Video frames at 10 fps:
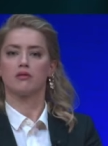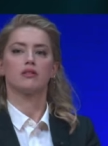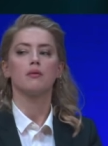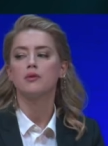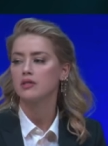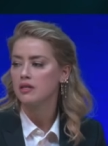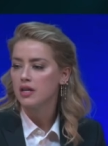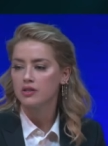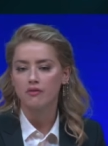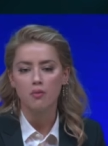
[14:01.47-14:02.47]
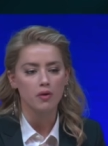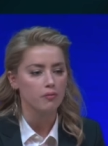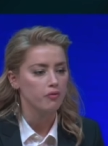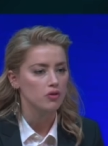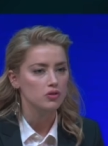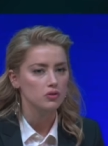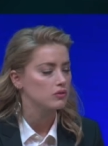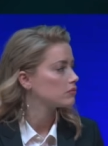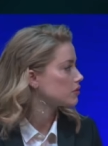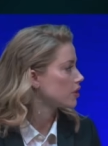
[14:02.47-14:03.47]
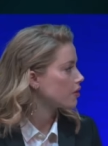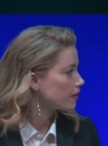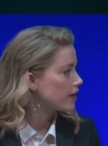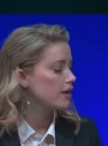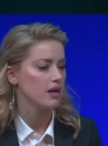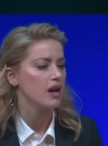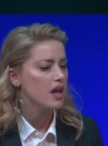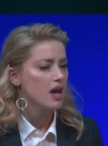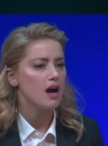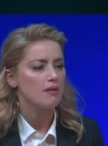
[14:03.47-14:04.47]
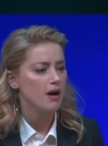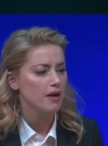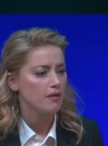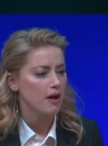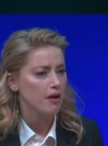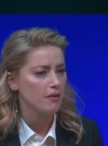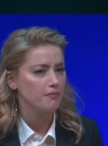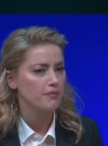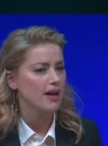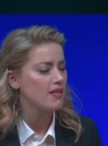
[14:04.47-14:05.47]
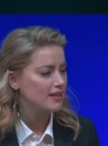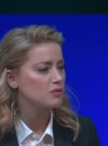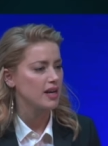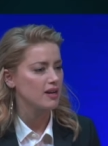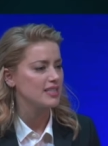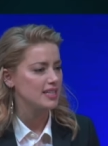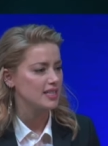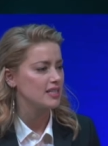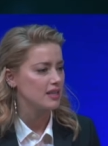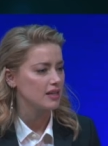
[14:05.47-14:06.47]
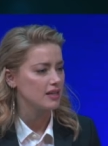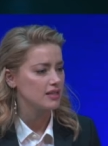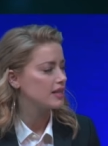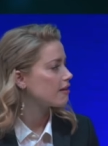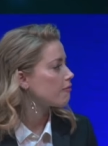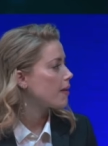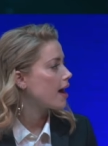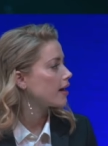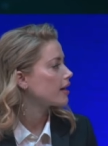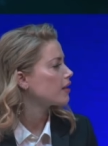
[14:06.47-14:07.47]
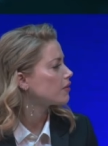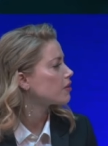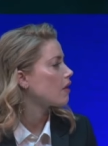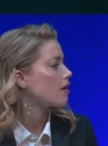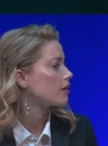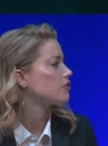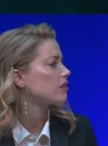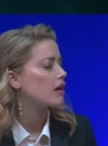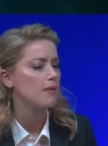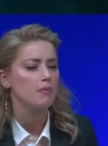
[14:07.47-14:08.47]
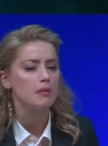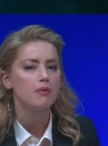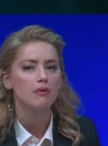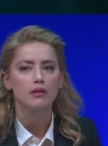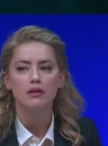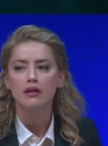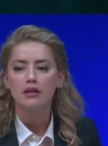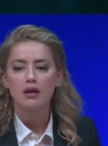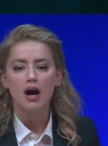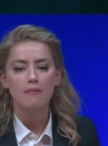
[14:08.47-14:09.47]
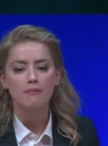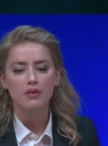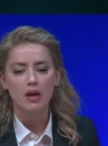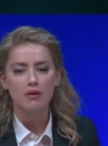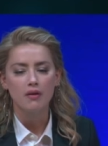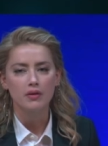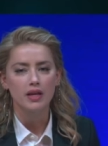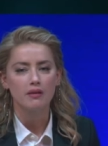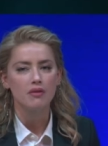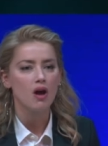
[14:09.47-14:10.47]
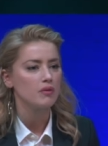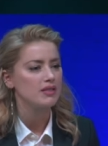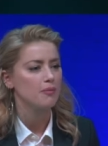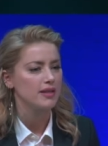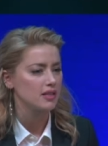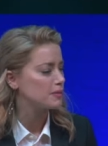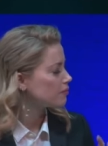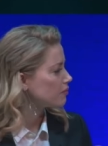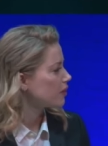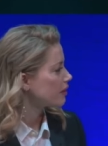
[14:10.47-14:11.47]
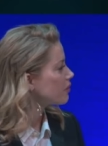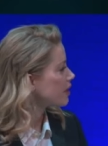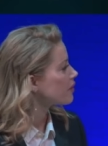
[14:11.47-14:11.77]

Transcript: summers. So every morning before school, started going there, and I think it's when I got addicted to the give back, and I learned a lot. I learned a lot about people, and really not what separates us, but really